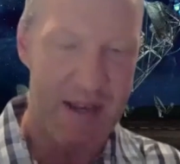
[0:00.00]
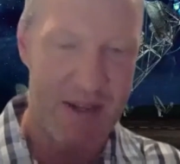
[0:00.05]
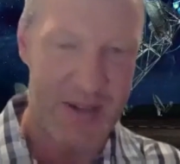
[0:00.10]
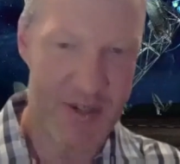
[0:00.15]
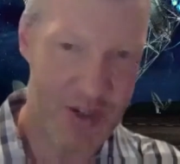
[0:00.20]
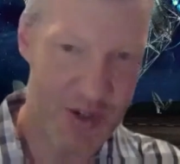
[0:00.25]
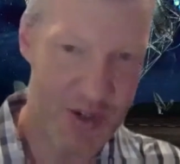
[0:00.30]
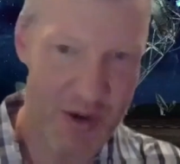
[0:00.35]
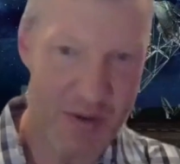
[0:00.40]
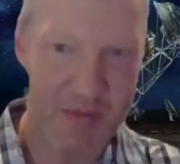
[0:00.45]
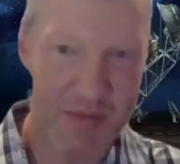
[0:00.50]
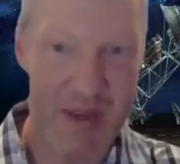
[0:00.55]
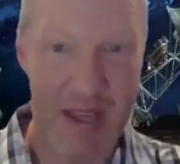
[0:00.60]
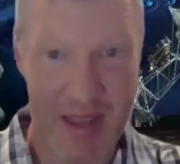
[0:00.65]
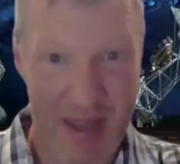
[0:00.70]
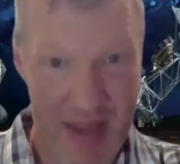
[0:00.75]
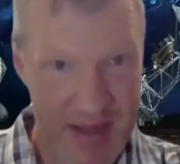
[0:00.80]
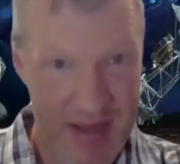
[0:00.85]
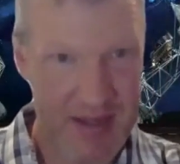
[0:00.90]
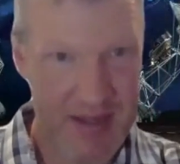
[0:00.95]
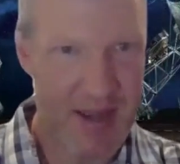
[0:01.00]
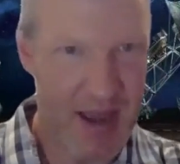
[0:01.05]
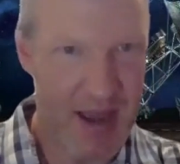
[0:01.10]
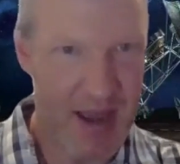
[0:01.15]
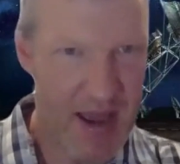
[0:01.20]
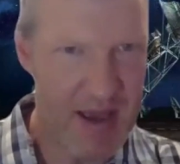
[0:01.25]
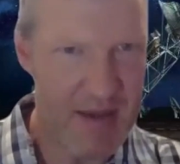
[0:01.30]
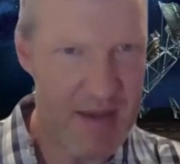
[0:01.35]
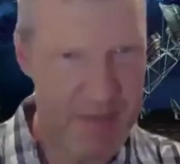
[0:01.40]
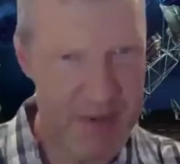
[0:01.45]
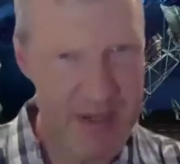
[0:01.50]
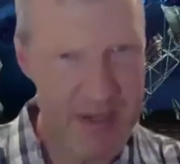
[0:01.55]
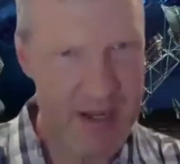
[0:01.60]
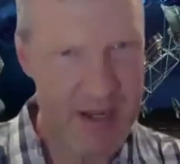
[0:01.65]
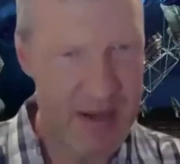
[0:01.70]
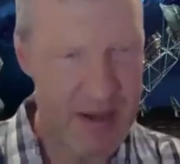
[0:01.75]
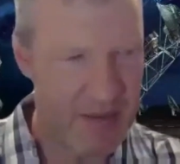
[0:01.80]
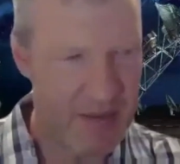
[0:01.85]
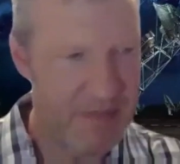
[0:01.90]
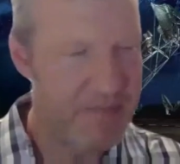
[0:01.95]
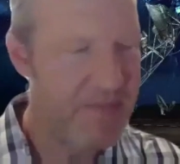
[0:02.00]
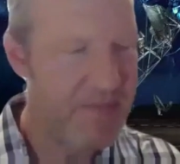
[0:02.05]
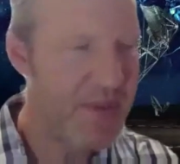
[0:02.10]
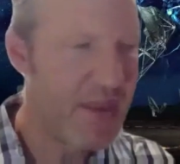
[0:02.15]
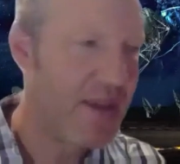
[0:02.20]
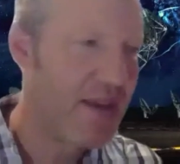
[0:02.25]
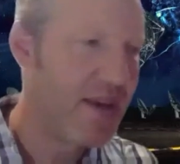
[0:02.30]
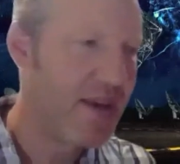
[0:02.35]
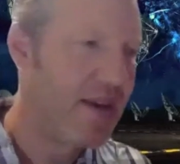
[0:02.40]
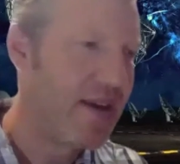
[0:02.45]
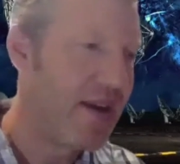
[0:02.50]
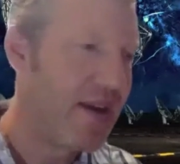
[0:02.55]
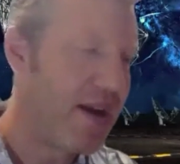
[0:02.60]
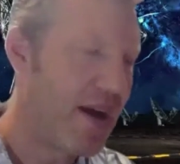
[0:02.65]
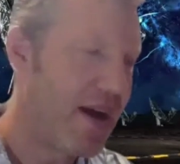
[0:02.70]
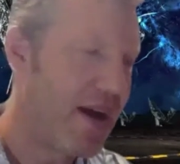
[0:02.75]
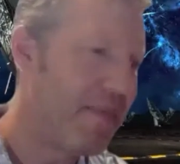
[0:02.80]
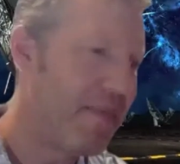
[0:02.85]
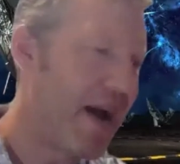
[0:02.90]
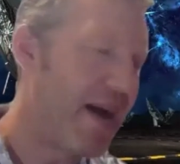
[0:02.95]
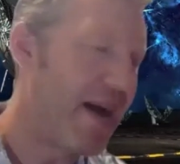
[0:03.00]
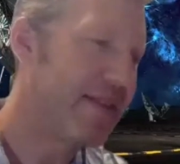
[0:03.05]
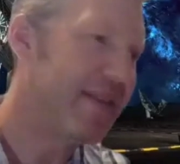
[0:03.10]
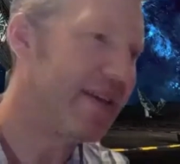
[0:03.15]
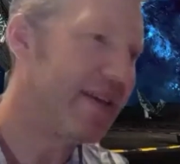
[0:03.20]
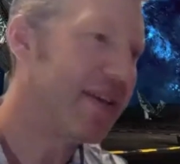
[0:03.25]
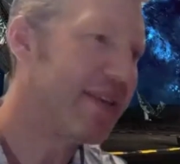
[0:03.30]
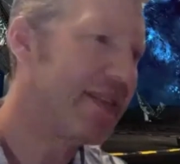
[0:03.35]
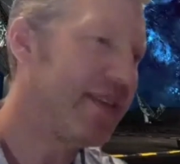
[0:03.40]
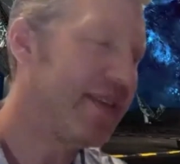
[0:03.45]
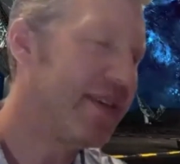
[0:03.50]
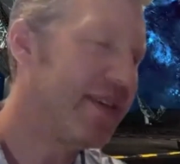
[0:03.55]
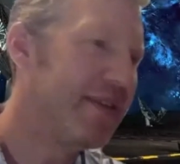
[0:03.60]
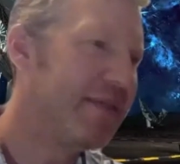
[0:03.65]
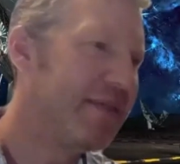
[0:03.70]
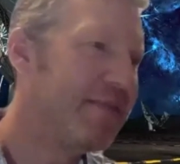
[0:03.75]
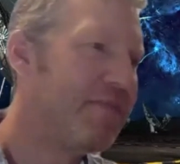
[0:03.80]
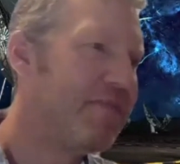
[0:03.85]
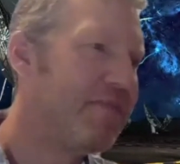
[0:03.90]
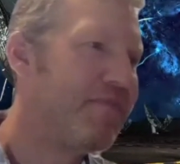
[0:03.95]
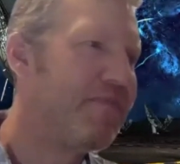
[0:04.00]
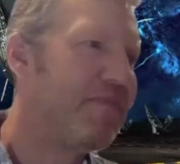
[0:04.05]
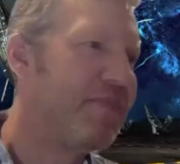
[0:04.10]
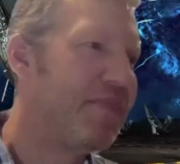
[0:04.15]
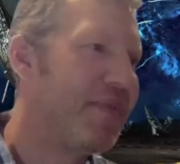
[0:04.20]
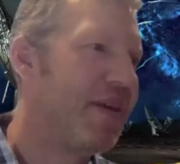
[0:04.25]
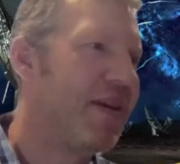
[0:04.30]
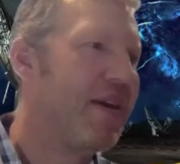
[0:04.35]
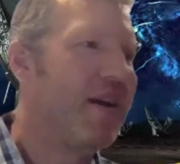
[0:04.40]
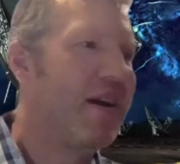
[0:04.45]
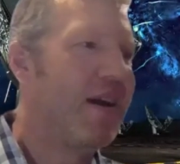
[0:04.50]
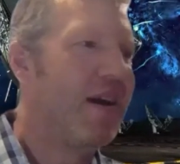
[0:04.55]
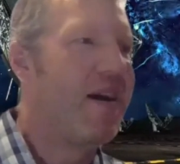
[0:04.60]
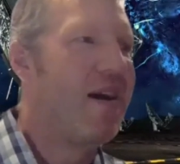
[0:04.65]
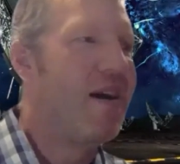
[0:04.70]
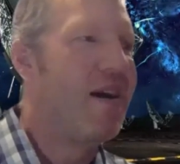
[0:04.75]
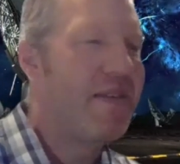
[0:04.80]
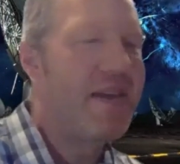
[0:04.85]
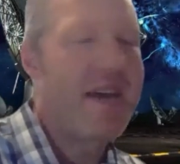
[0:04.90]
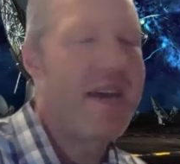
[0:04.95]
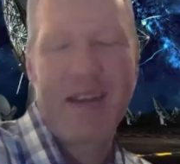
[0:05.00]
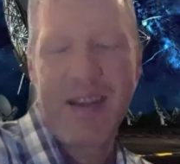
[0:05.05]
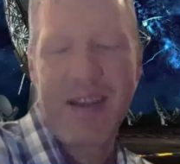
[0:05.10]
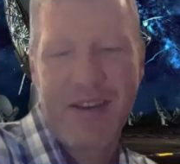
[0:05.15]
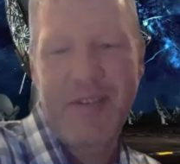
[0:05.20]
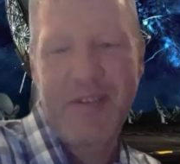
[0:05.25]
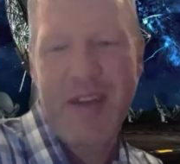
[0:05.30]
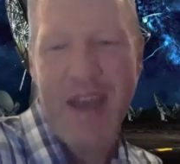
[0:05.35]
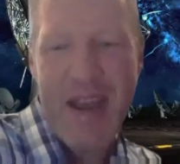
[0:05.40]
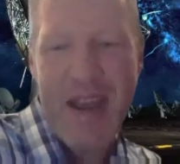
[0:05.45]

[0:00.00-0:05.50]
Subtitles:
like astronomy and the SKA in particular, I think that